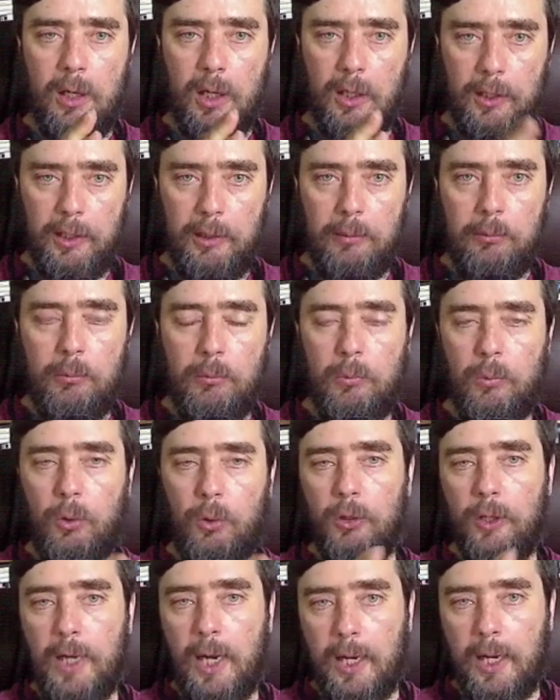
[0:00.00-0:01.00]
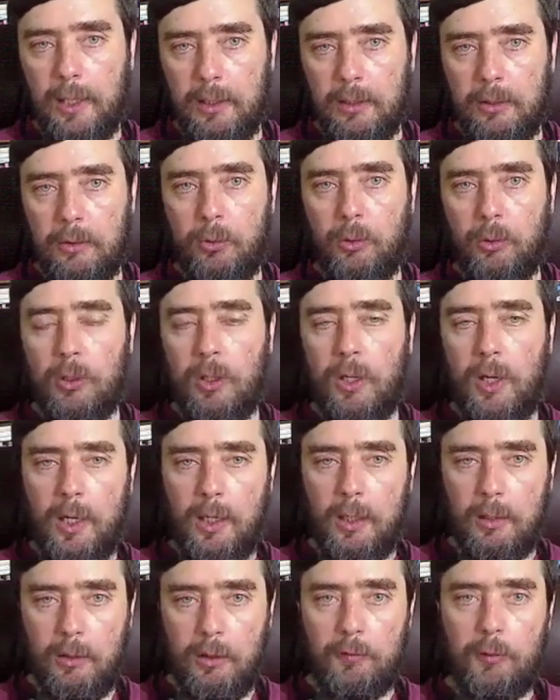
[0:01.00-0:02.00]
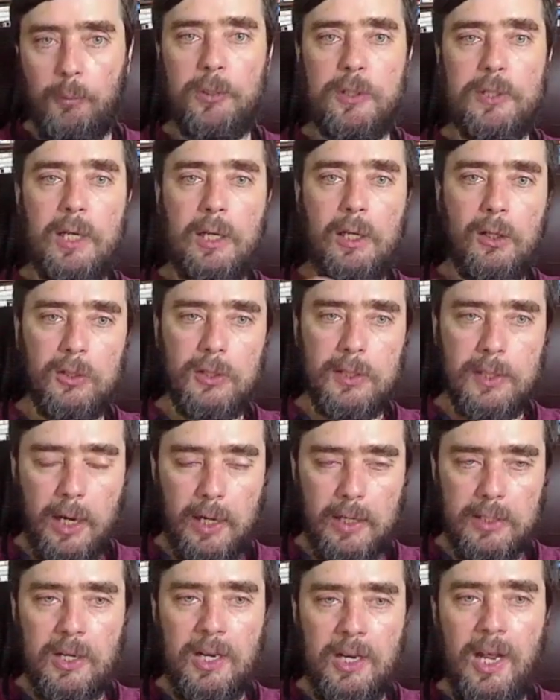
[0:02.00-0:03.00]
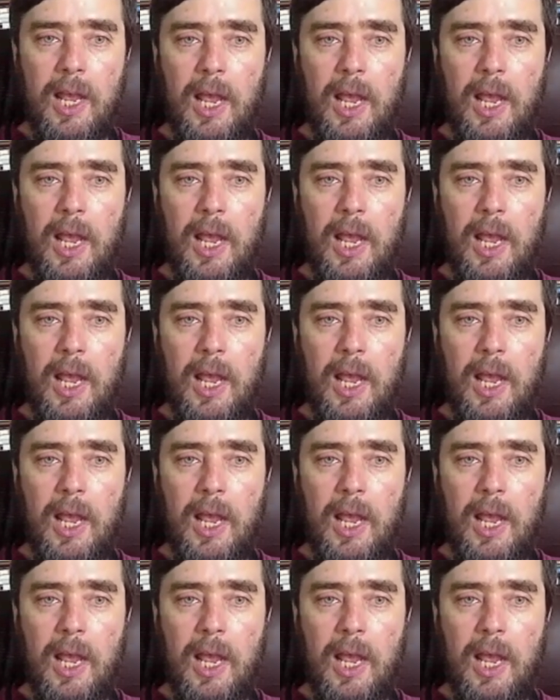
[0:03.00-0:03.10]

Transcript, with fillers: a limb or an eye or a heart of a particular size,